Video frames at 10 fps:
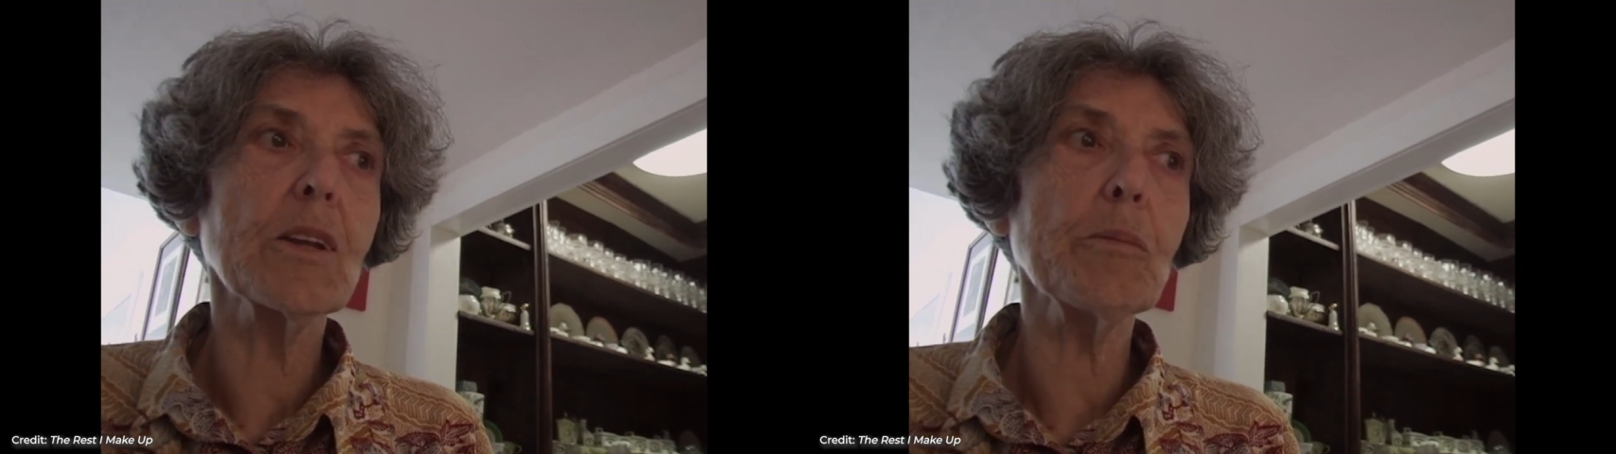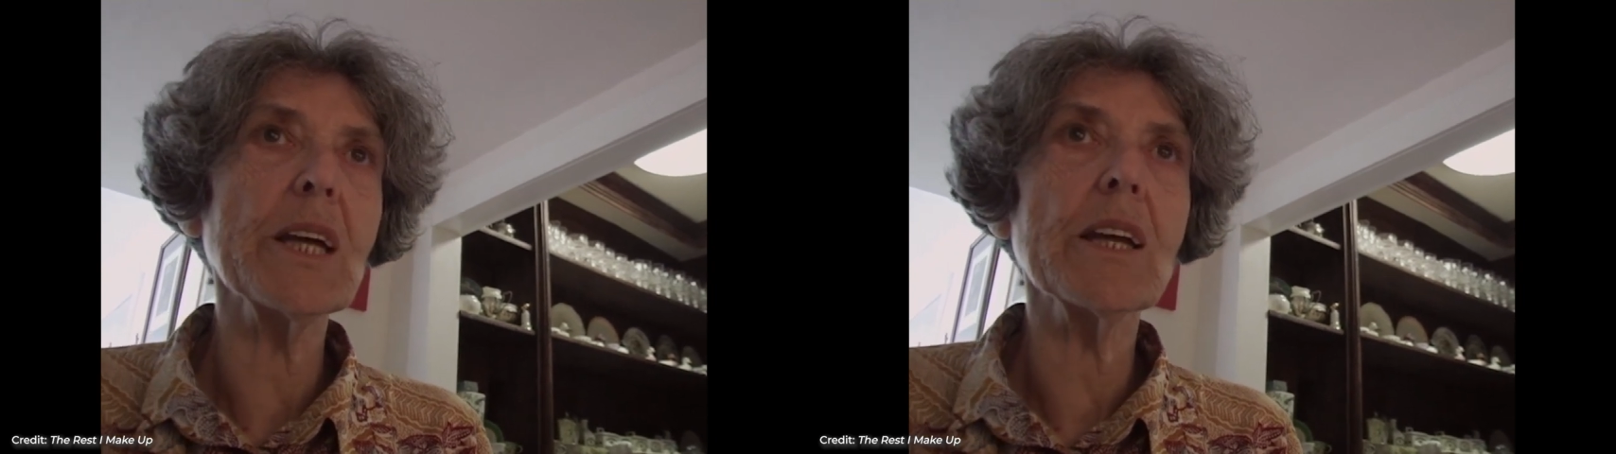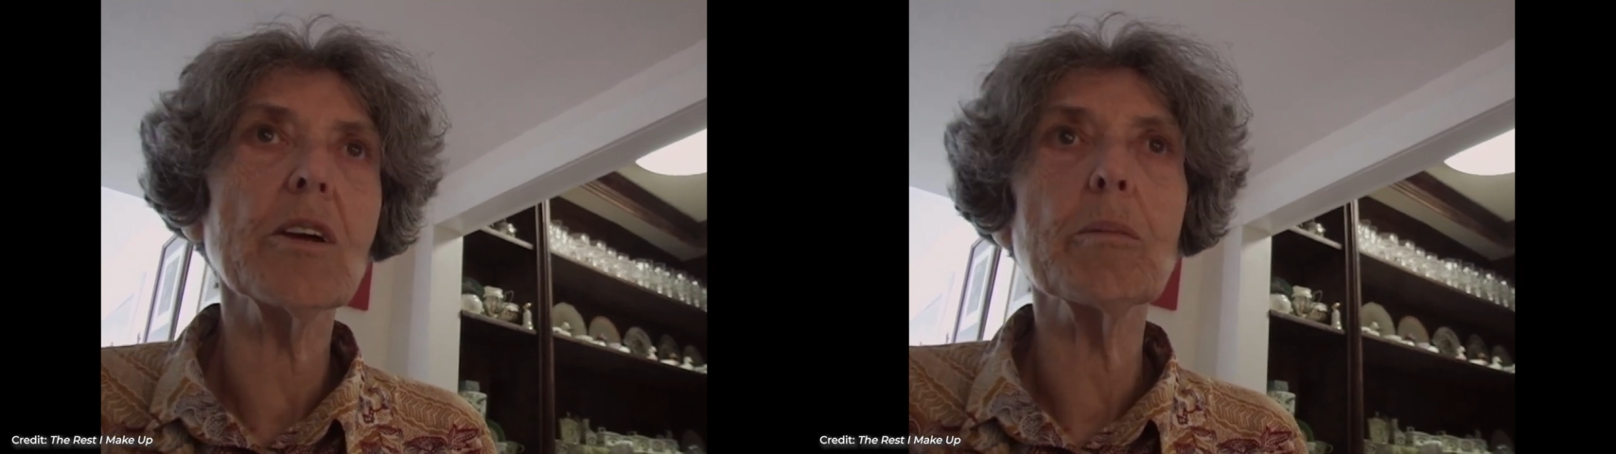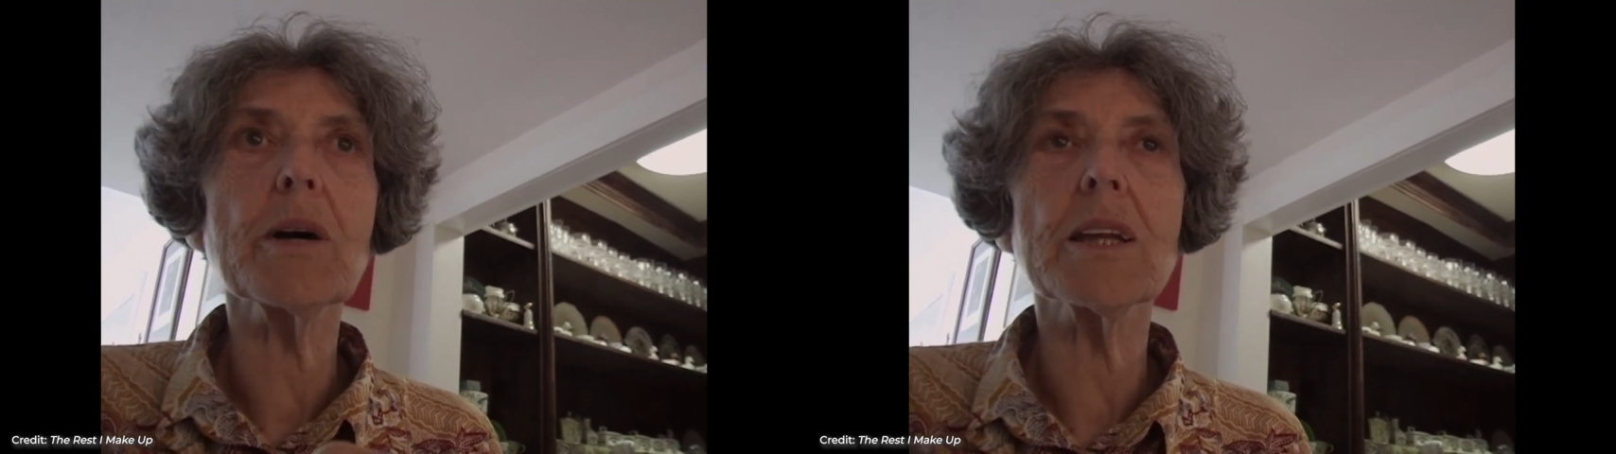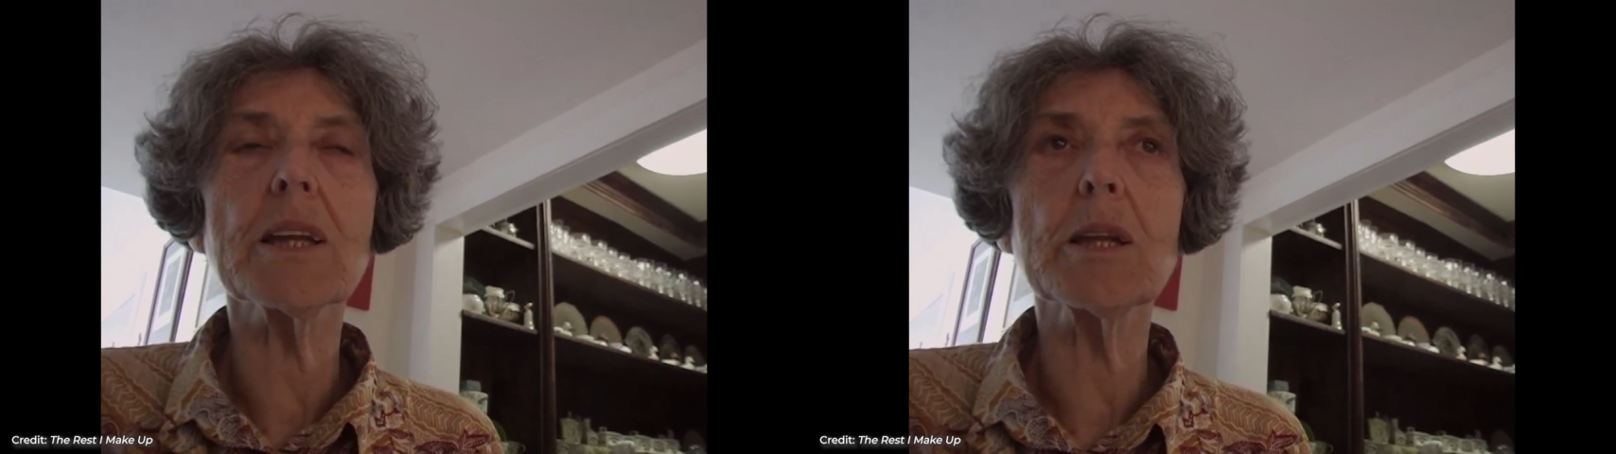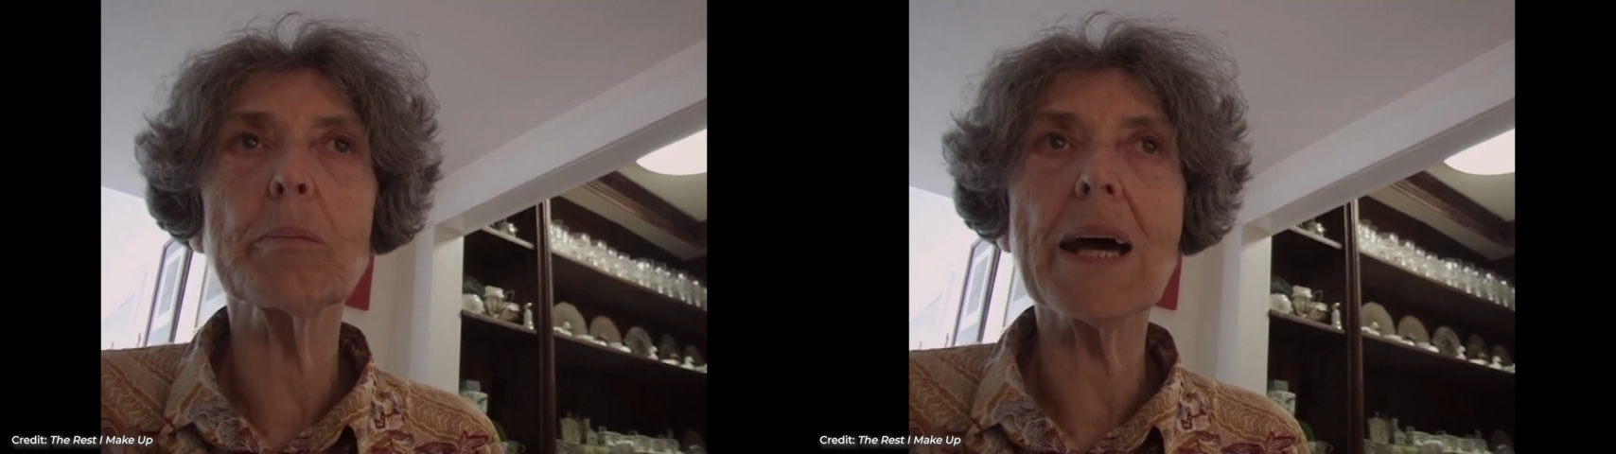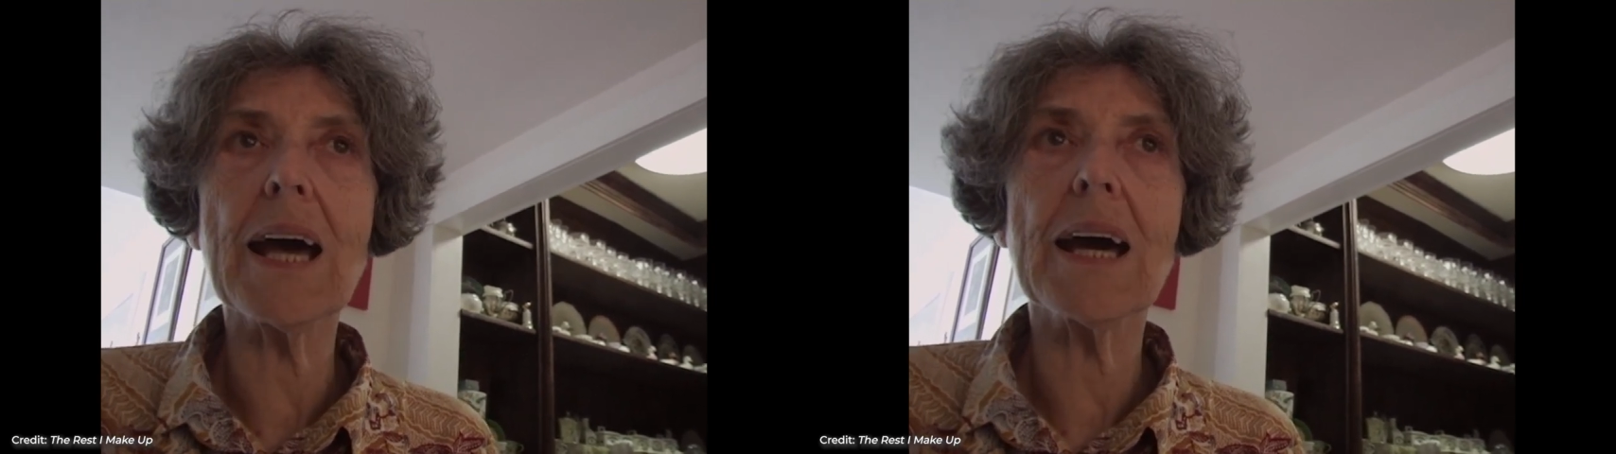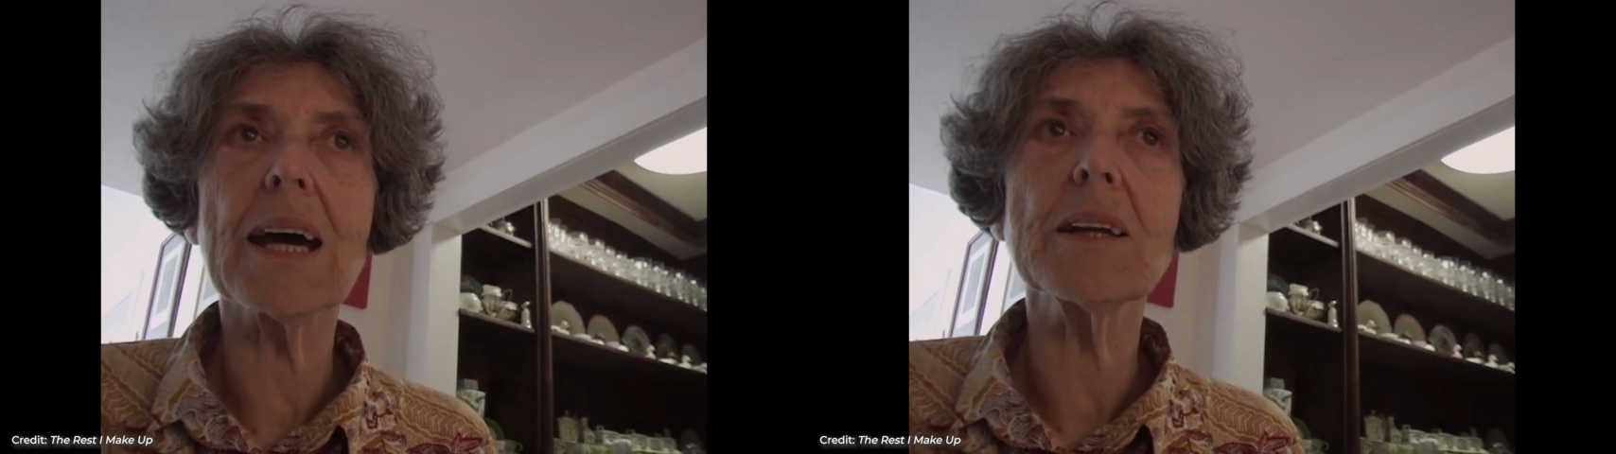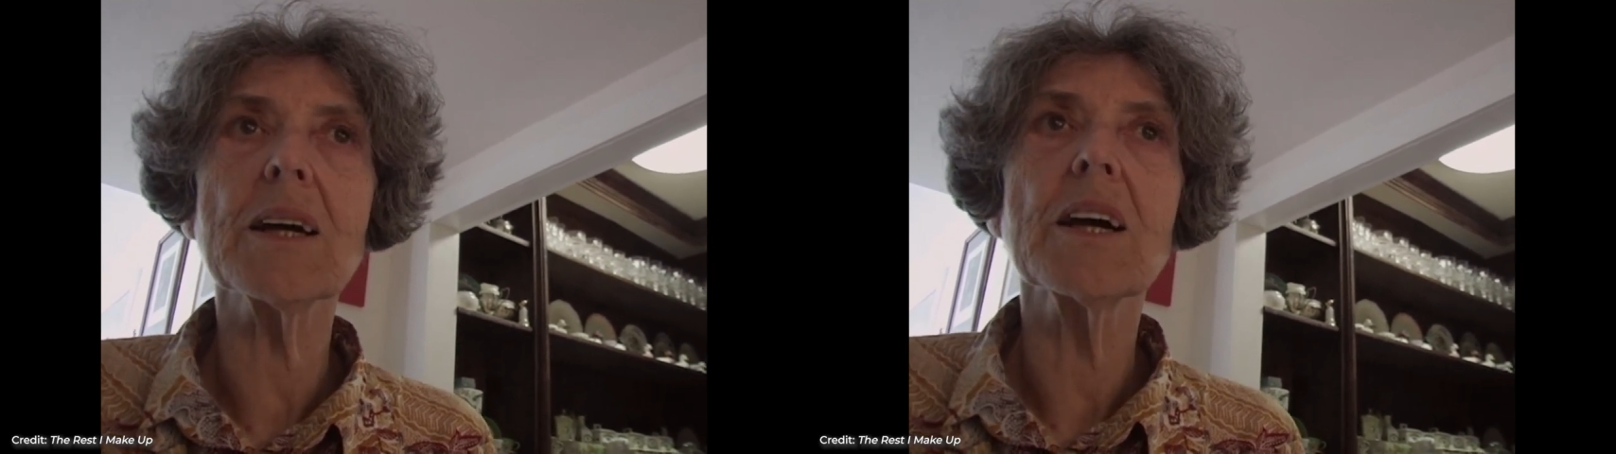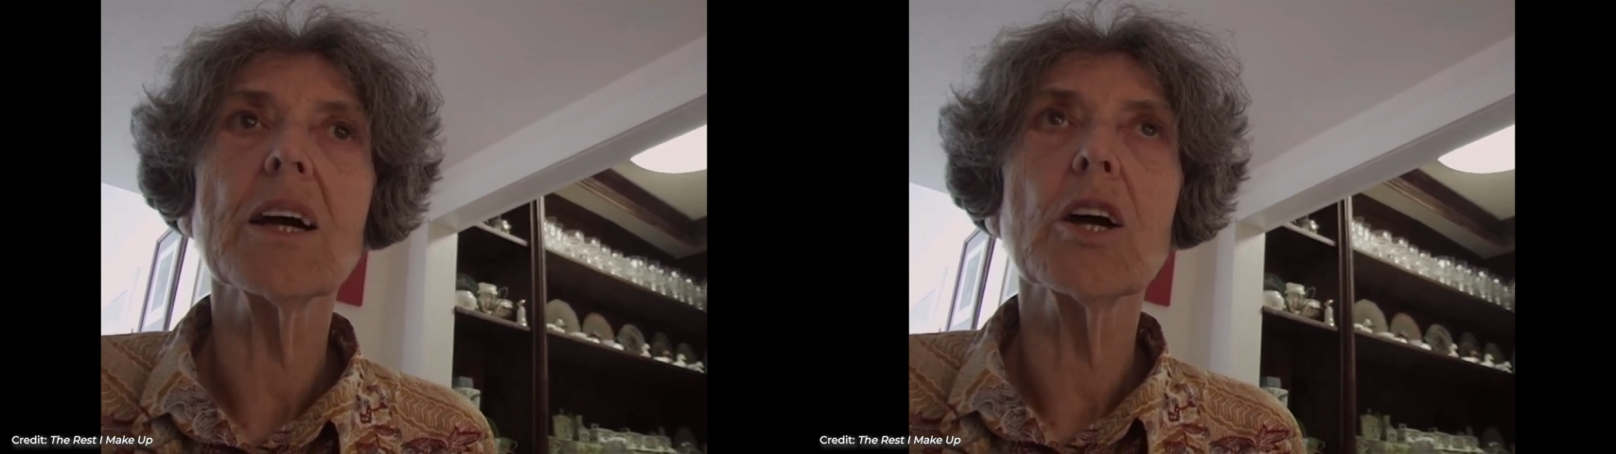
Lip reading: the medium, and the bad,